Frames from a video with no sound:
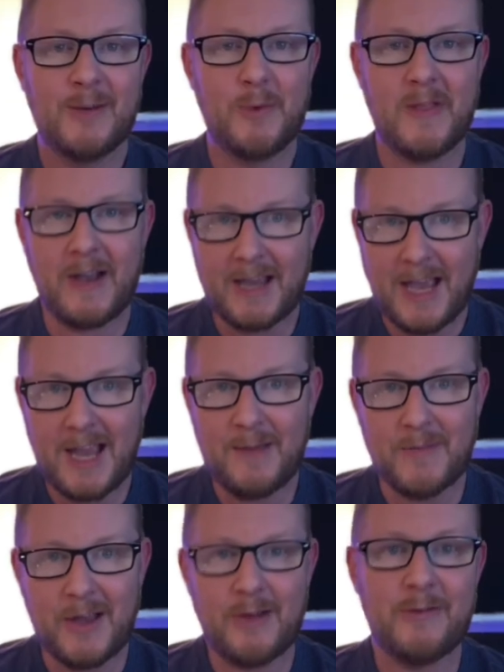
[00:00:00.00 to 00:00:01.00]
When that
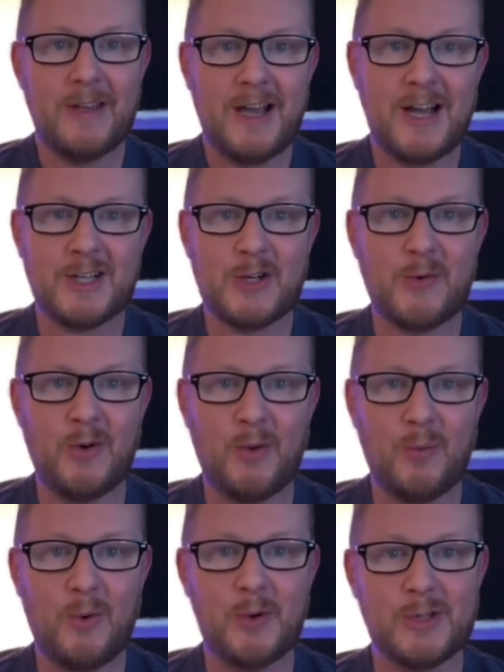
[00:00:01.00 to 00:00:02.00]
came though, the actual
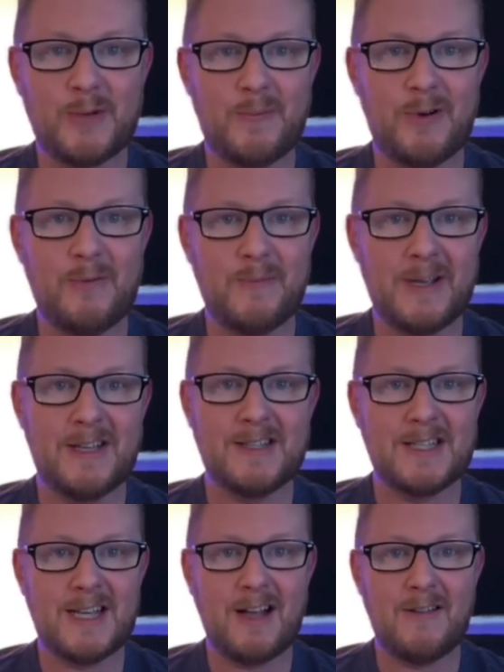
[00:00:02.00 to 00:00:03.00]
water pump
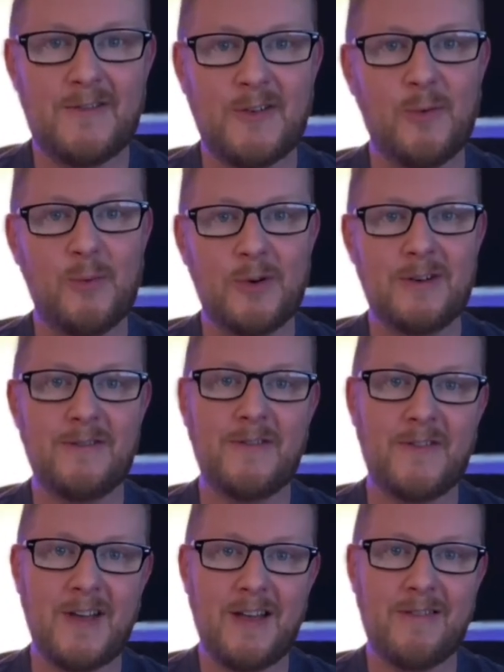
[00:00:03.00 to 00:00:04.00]
itself wouldn't
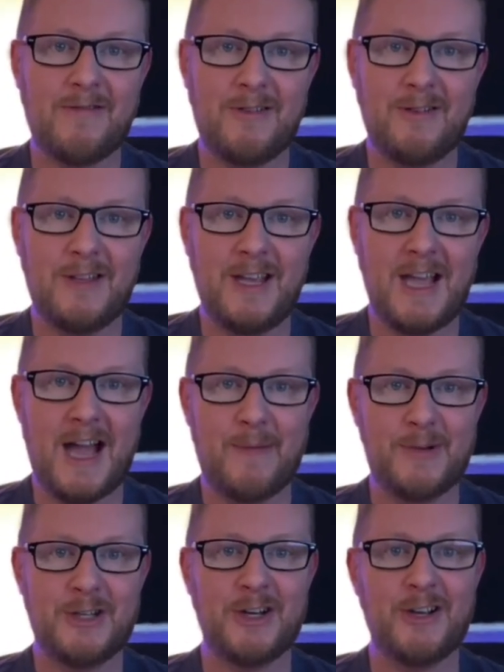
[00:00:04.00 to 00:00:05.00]
fit through the
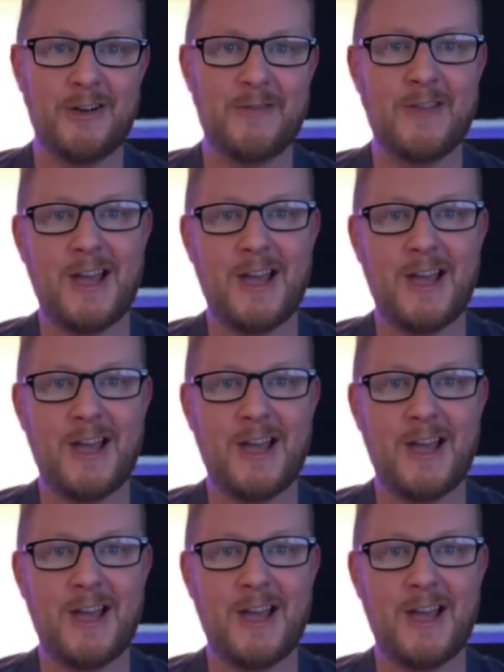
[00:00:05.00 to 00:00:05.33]
aperture of the